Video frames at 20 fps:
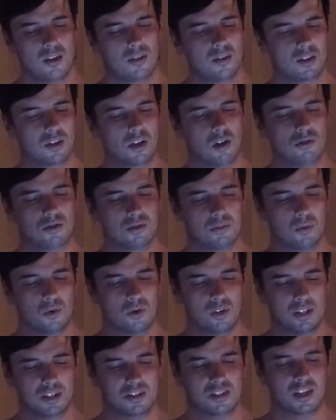The golden
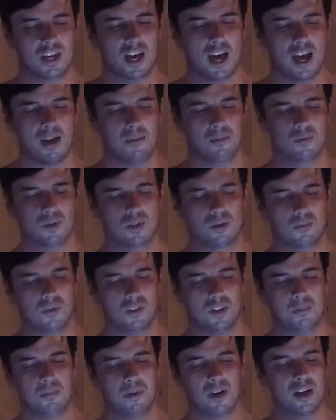mornings came
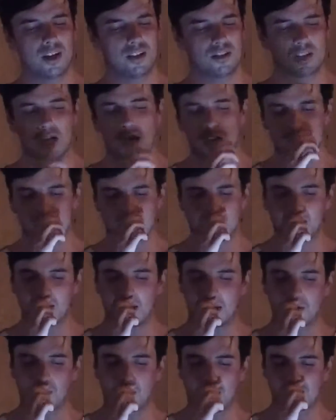with the birds asking
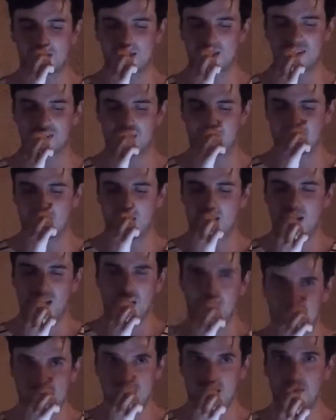their questions,
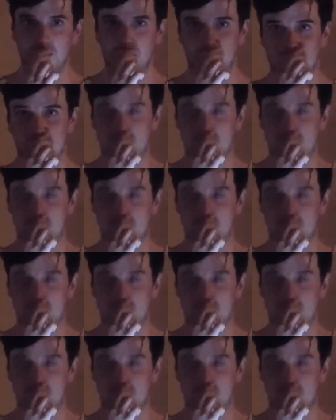seeming to